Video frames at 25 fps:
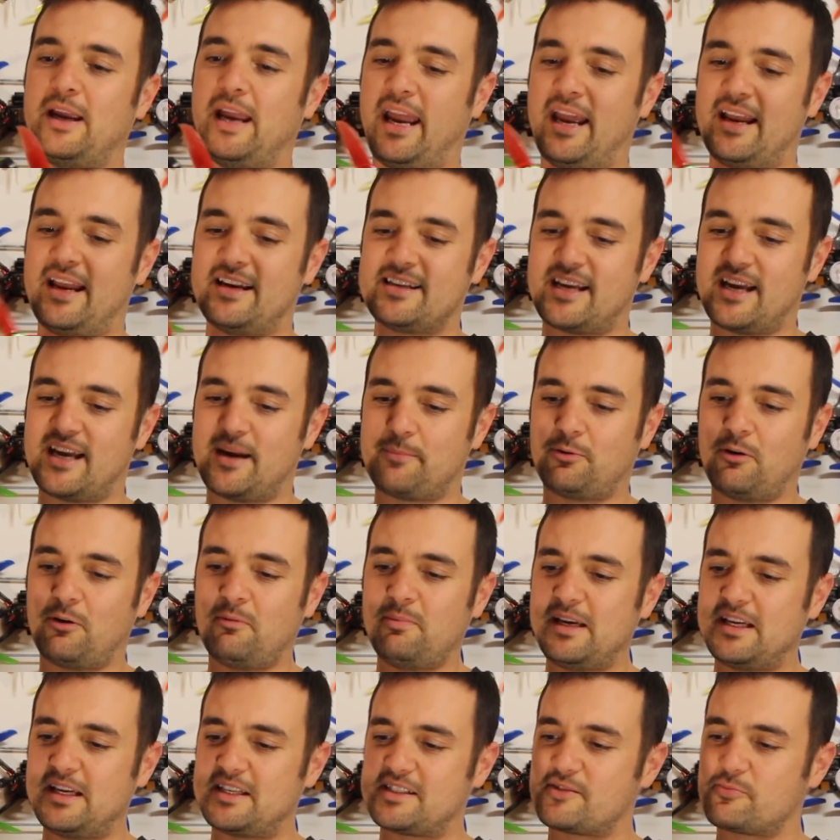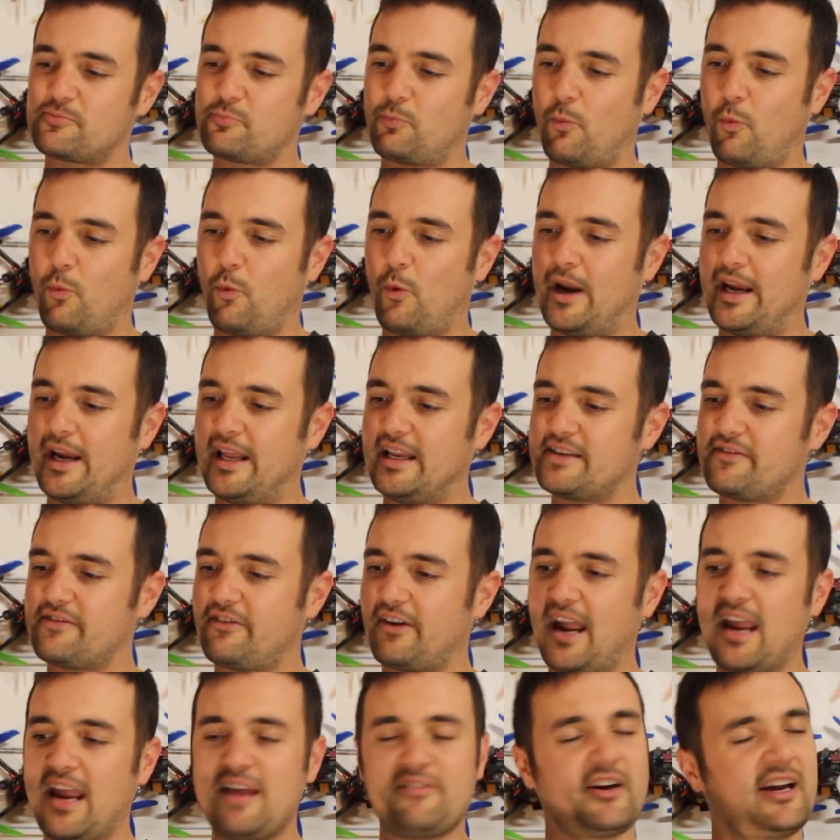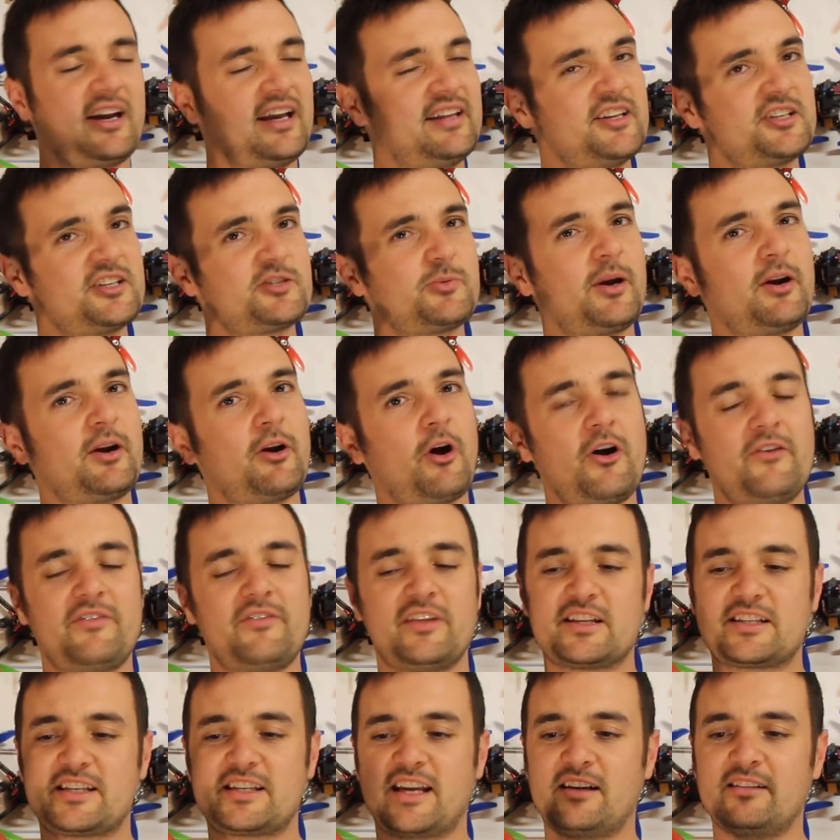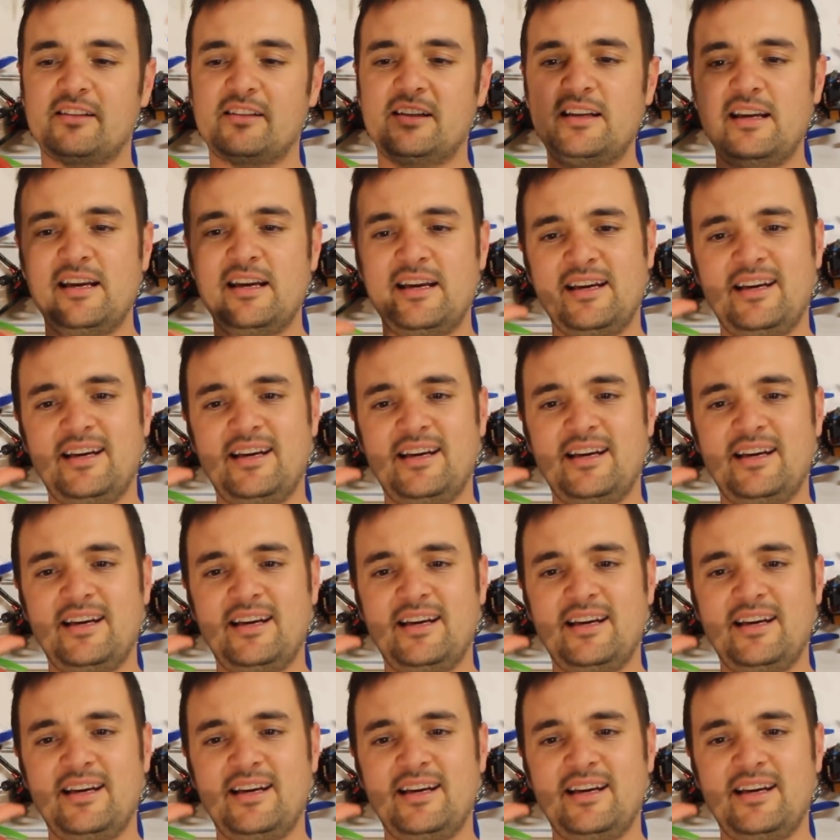and probably it's winning favor in this one over the Talon.